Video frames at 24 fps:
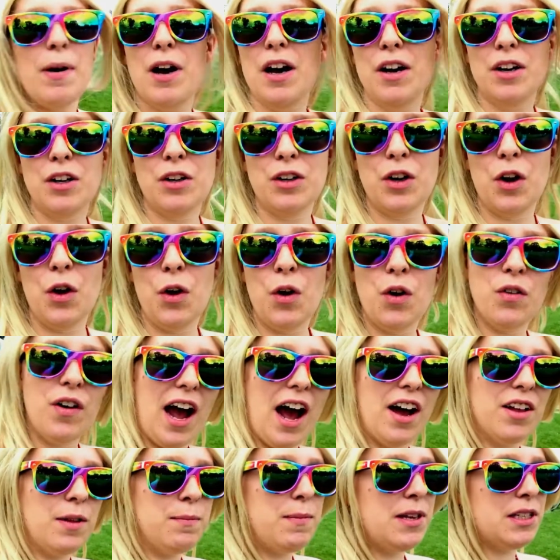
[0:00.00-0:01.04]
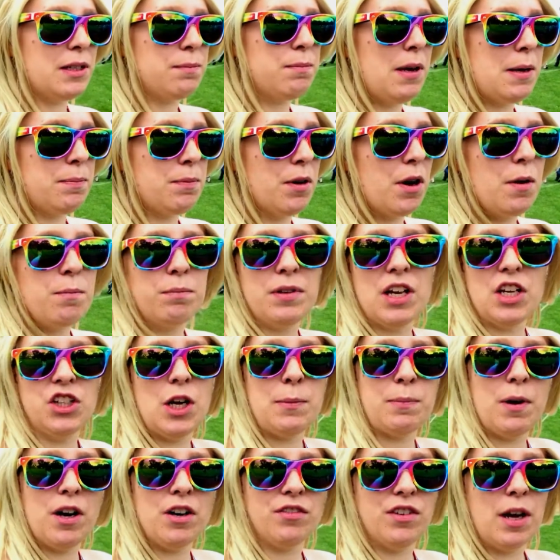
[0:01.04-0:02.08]
but go around and meet some people and play
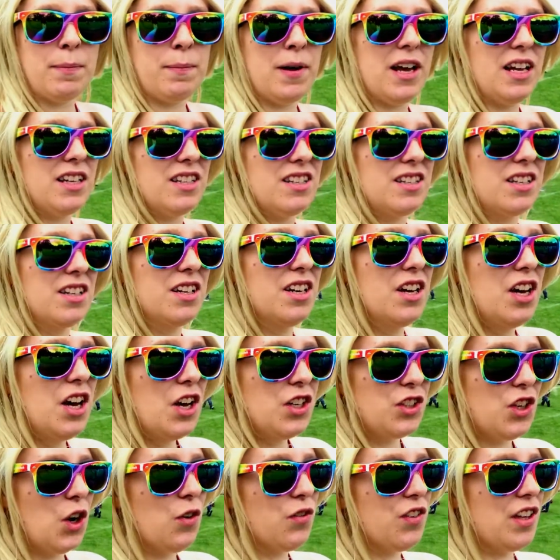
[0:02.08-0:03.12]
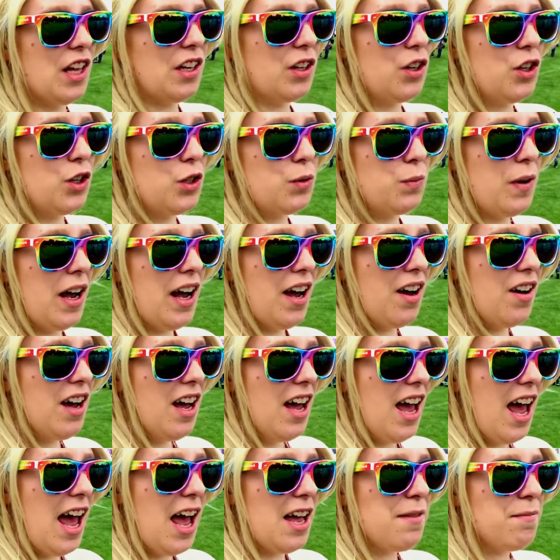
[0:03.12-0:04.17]
Ship It or Rip It. So hopefully that goes well
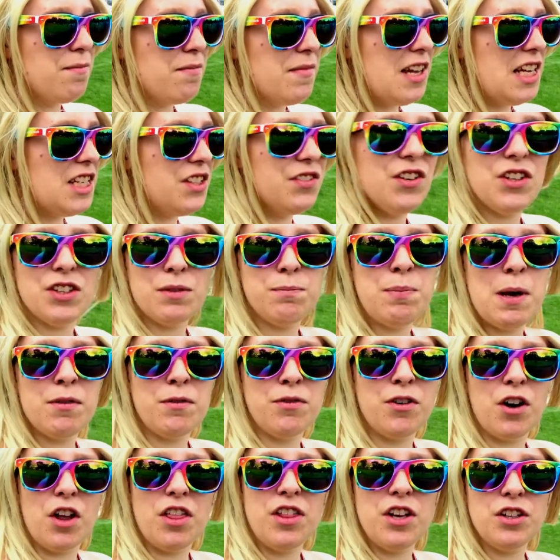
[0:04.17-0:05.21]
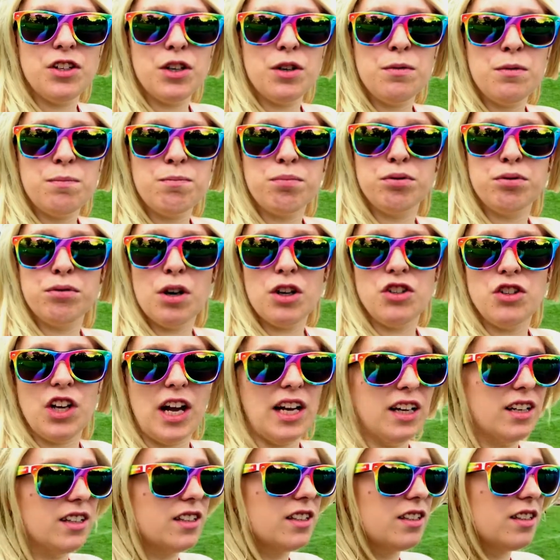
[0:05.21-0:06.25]
and introduce some people for a little
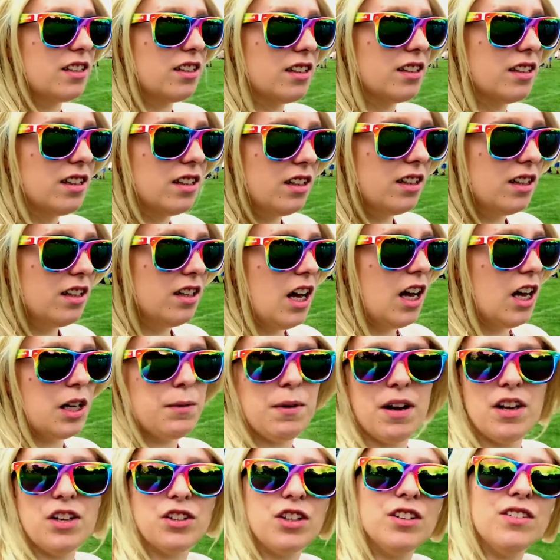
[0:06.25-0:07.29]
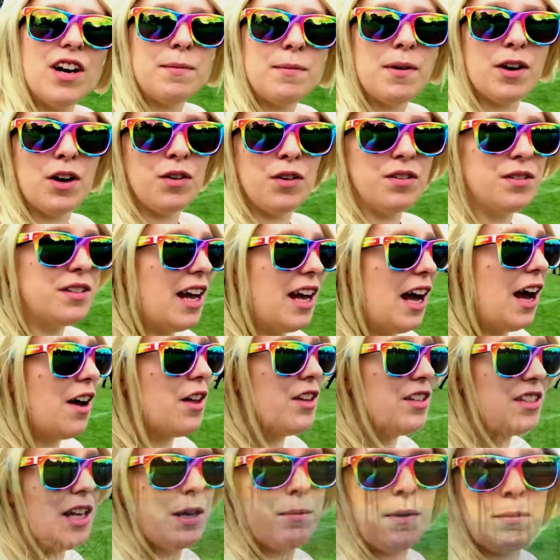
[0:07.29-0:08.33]
project. Come on, let's go around my
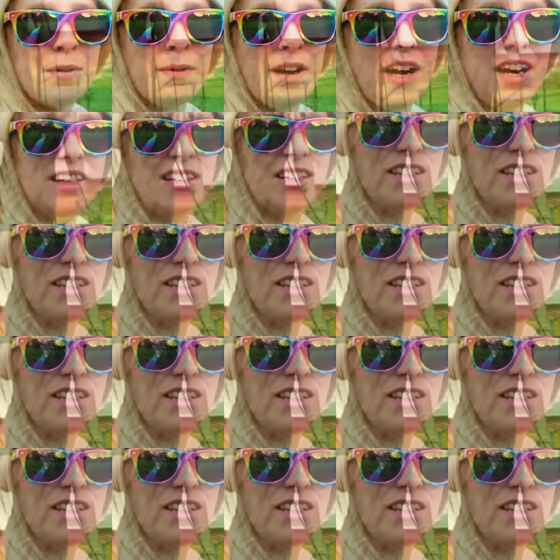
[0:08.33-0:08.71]
hometown and celebrate